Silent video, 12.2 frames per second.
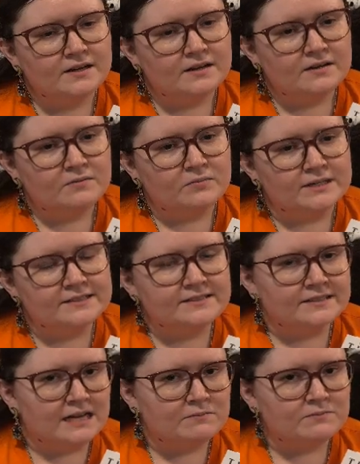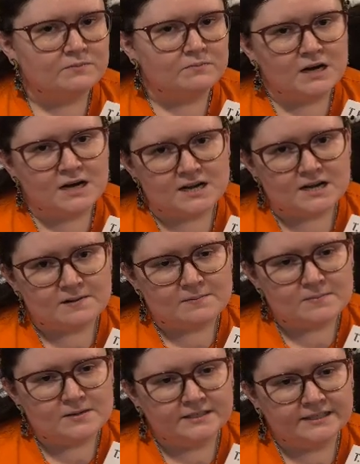but Sam's
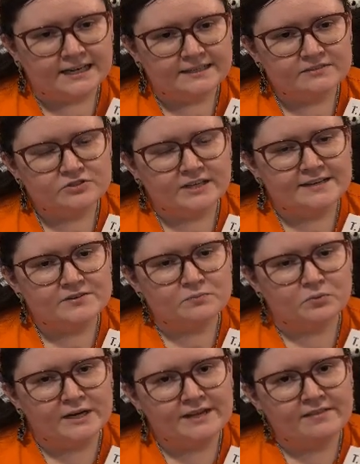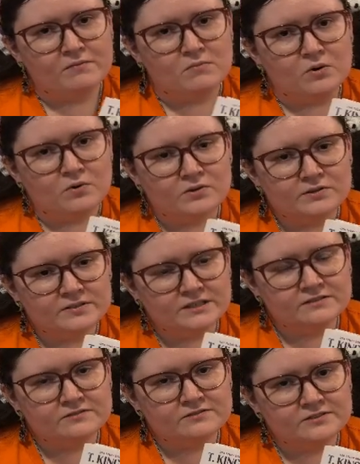mom kind of tried to break the mold
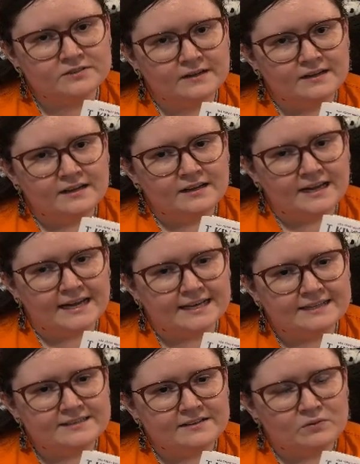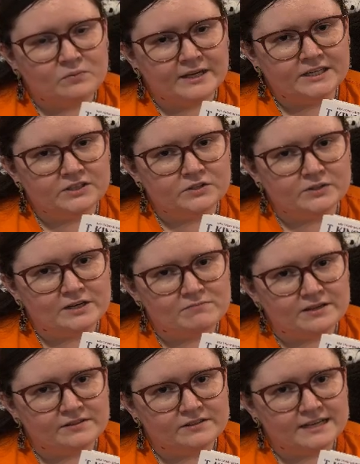of acting the way her
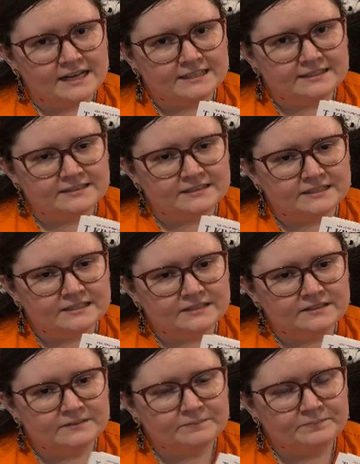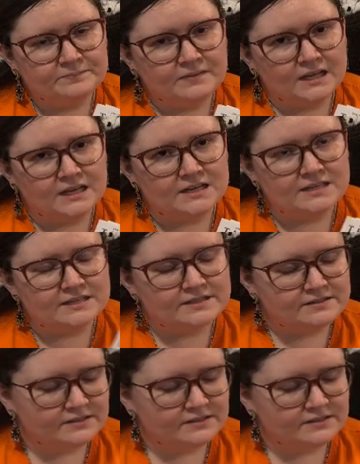grandmother acted. And